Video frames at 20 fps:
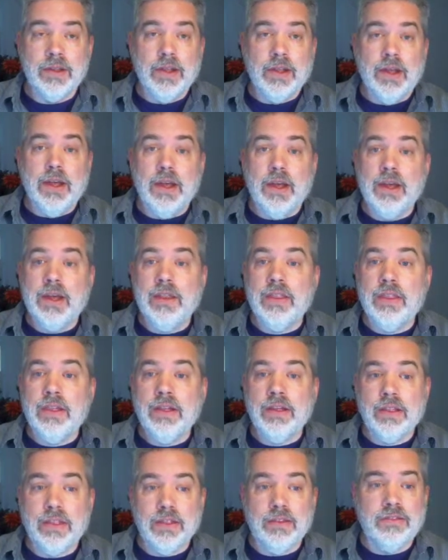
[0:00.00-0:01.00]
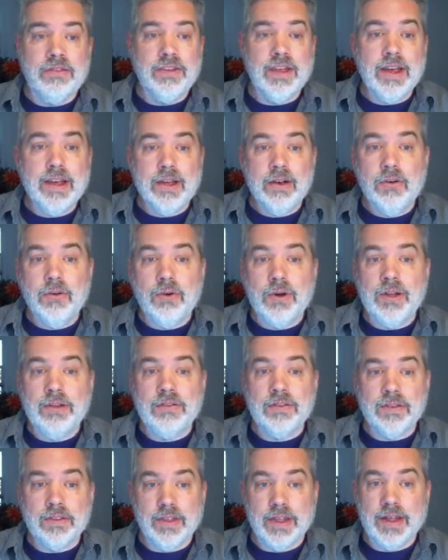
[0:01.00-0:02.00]
And the second
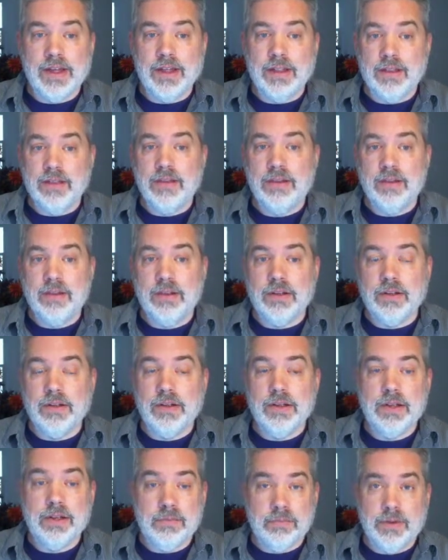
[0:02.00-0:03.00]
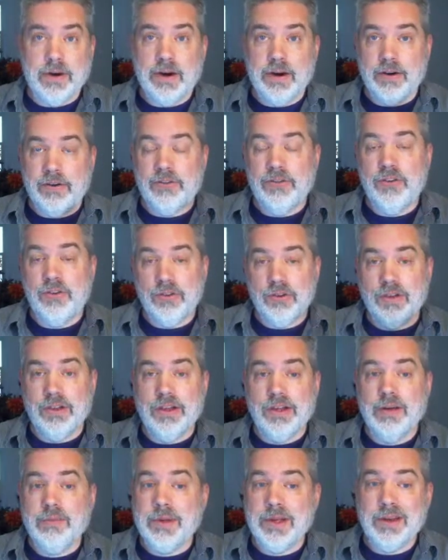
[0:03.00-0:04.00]
reason that empires usually
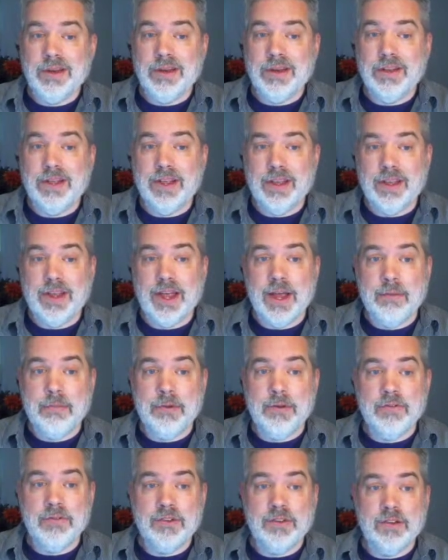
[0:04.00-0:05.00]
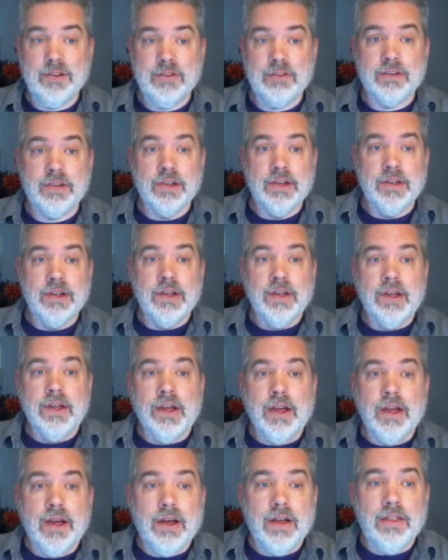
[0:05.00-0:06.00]
come in and take captives is
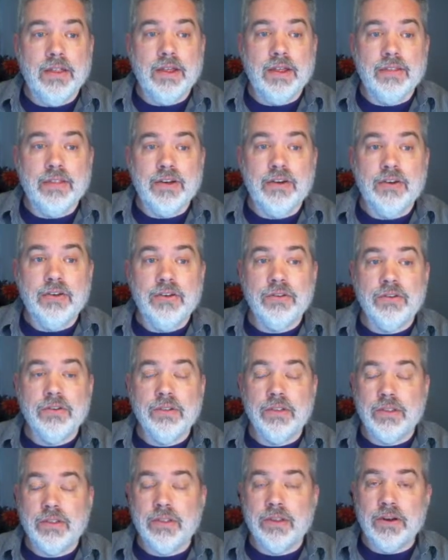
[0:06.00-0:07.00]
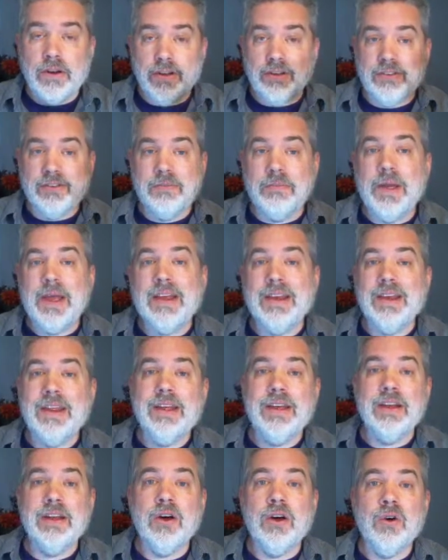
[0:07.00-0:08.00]
that they're
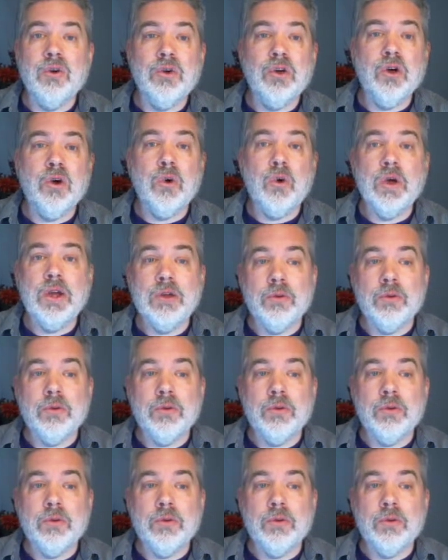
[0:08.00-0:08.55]
expecting an ongoing